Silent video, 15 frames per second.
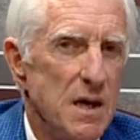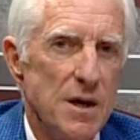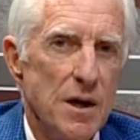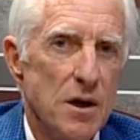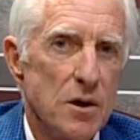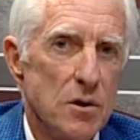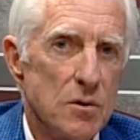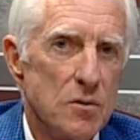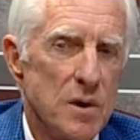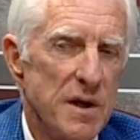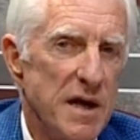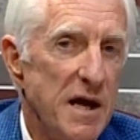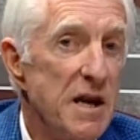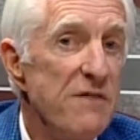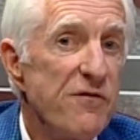No,
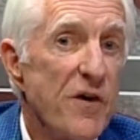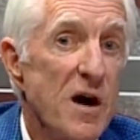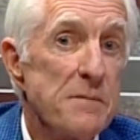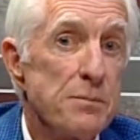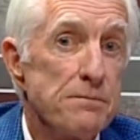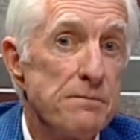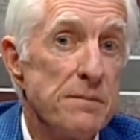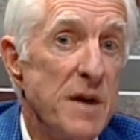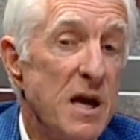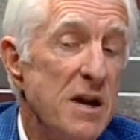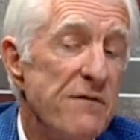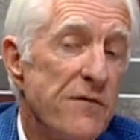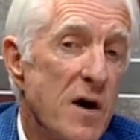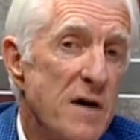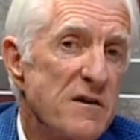
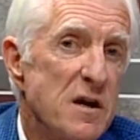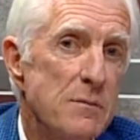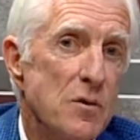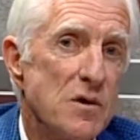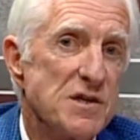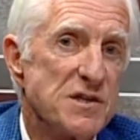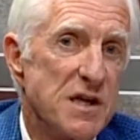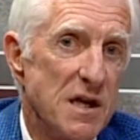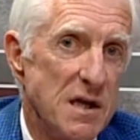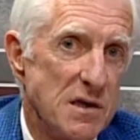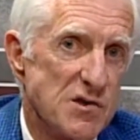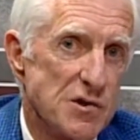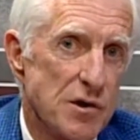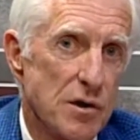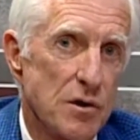85 communities getting
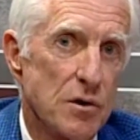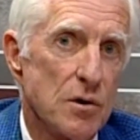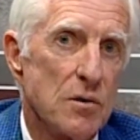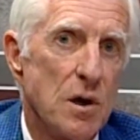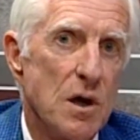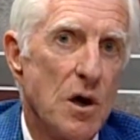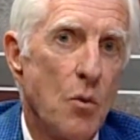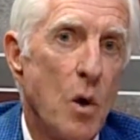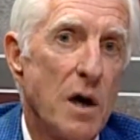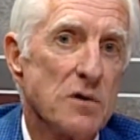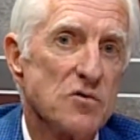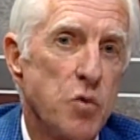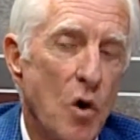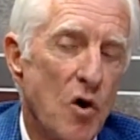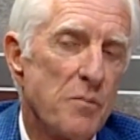zero while
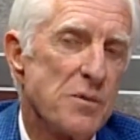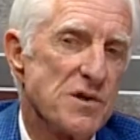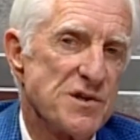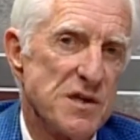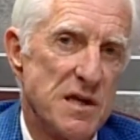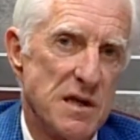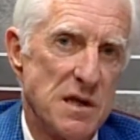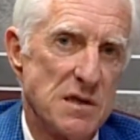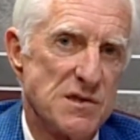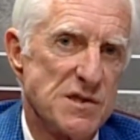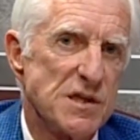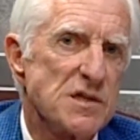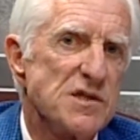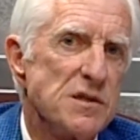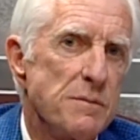12% get
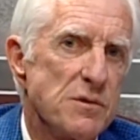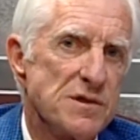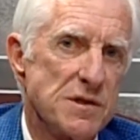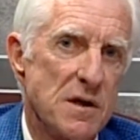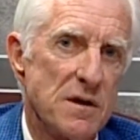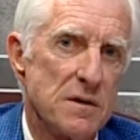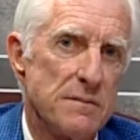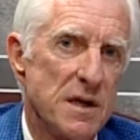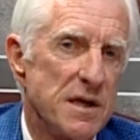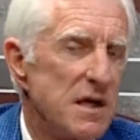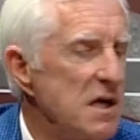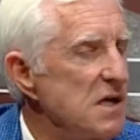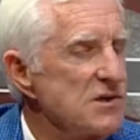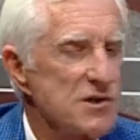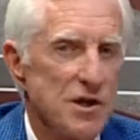60% of the
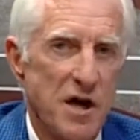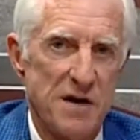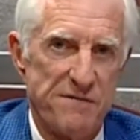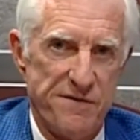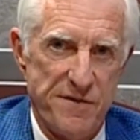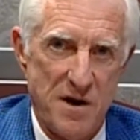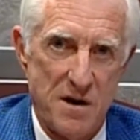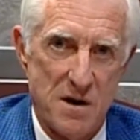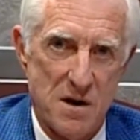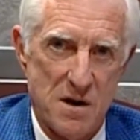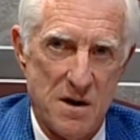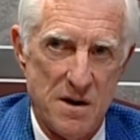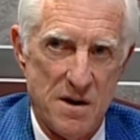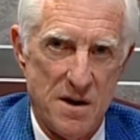money is not fair.